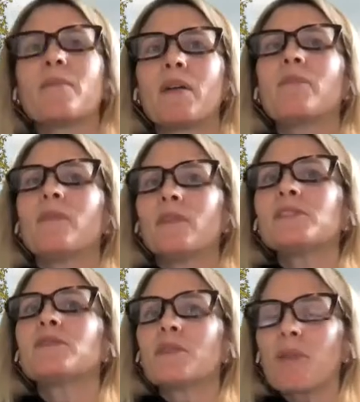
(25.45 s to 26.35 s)
But
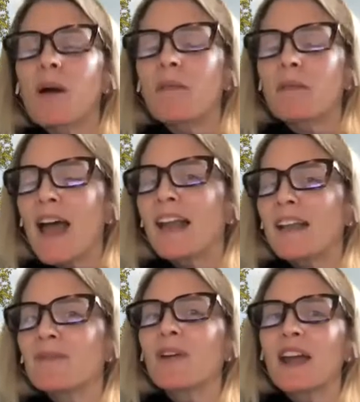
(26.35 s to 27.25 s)
most of you probably had him for